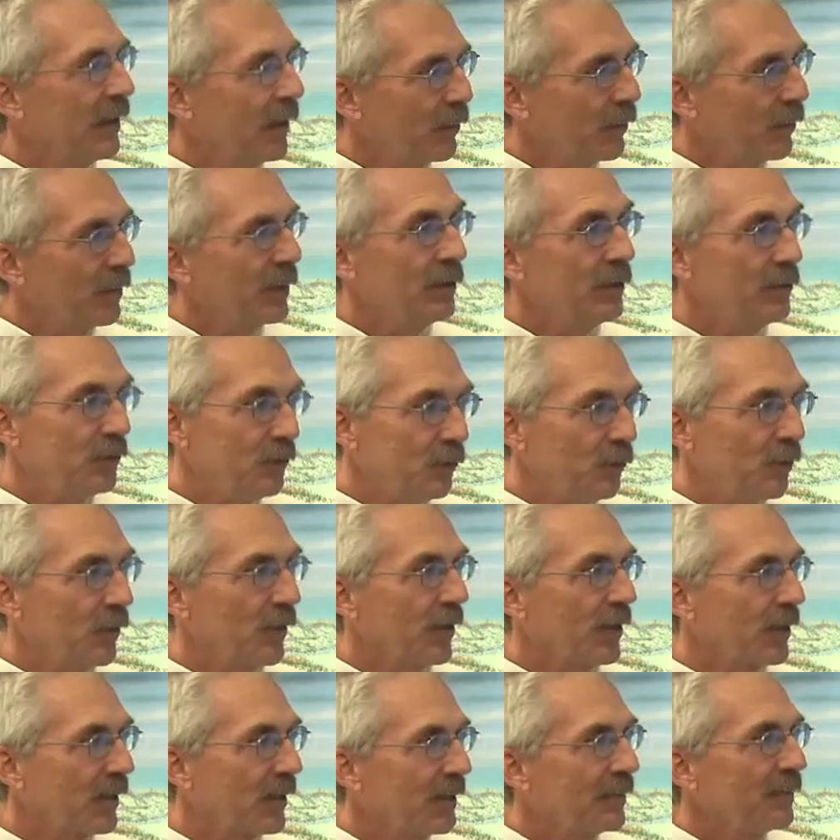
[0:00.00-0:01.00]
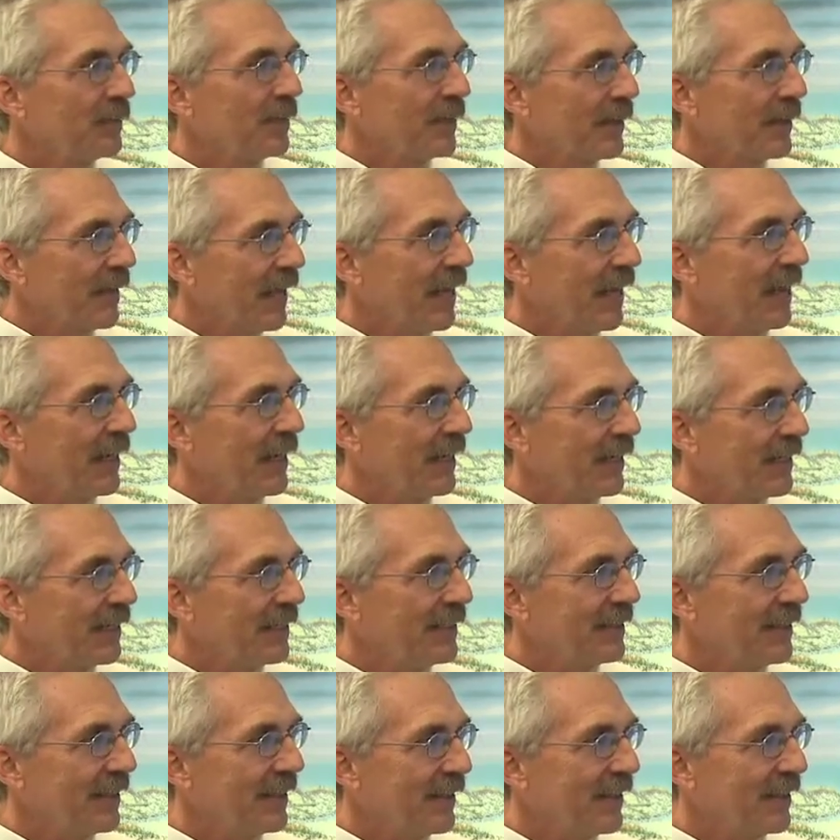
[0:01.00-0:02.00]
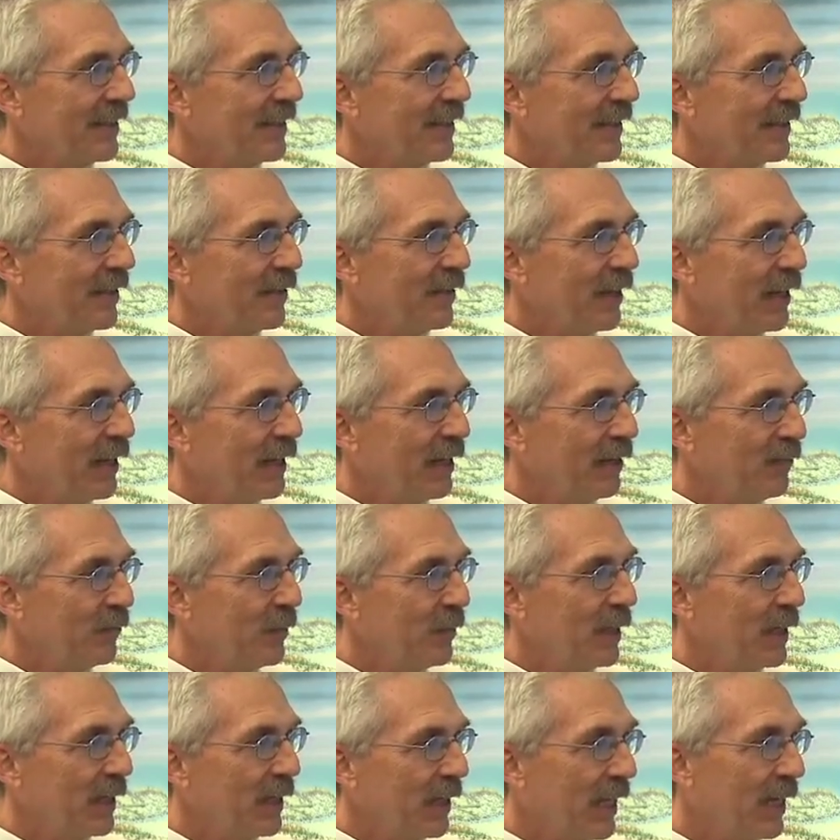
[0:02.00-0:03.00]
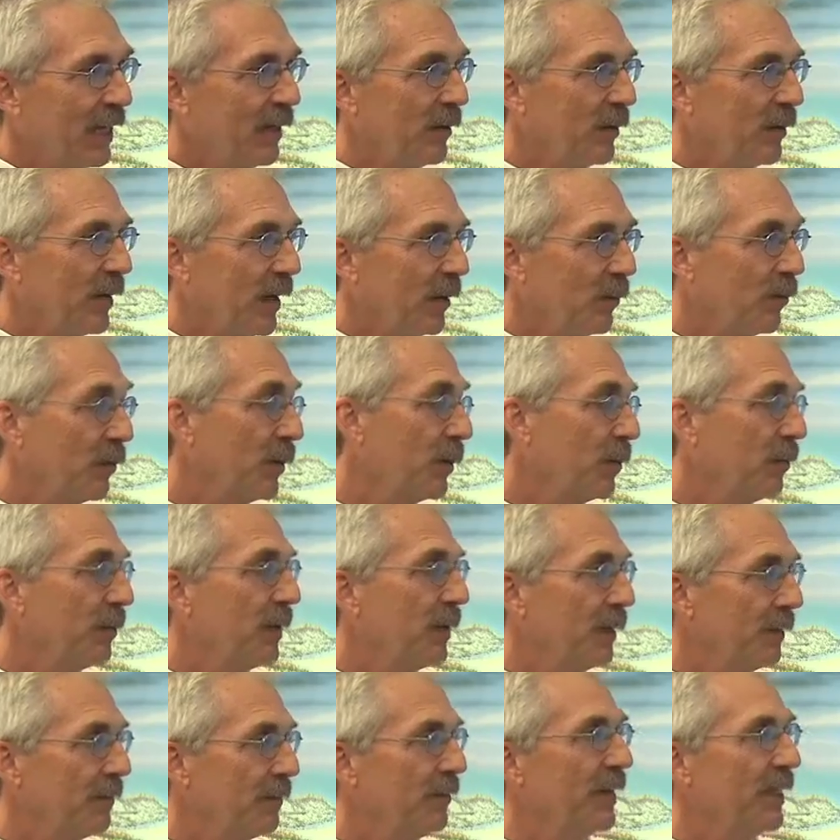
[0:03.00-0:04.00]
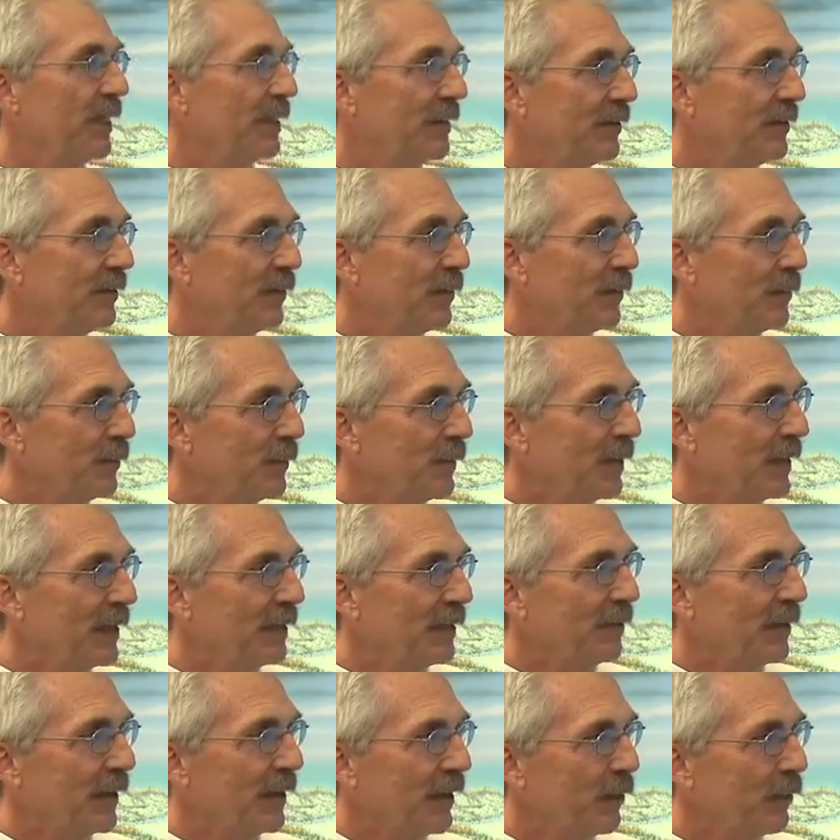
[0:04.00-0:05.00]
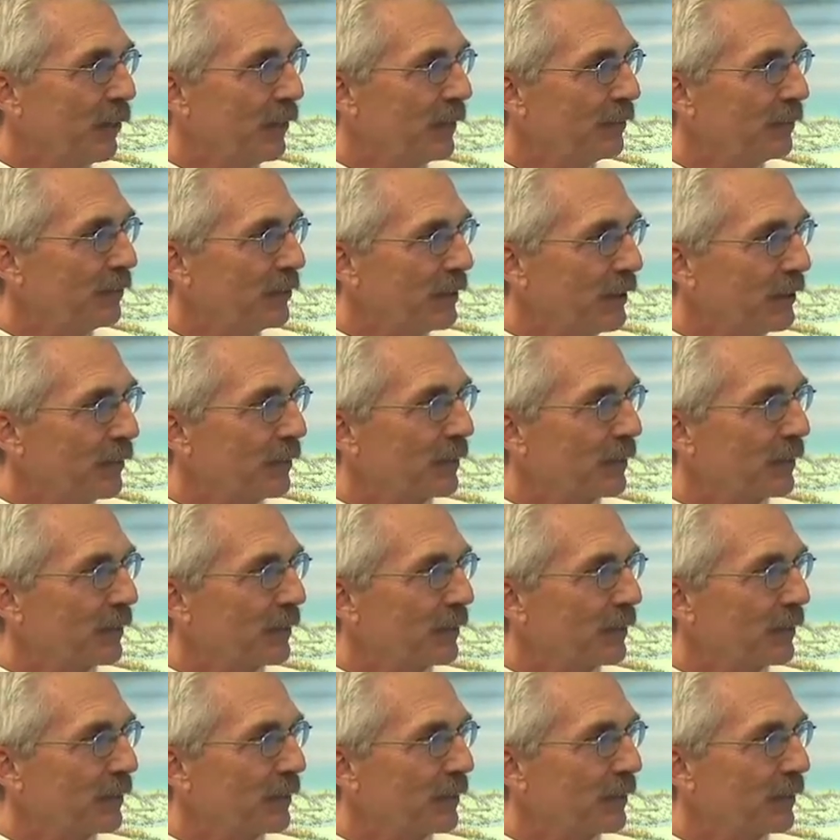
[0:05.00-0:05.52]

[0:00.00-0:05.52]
they really do work, and they have been a real benefit to the health of sea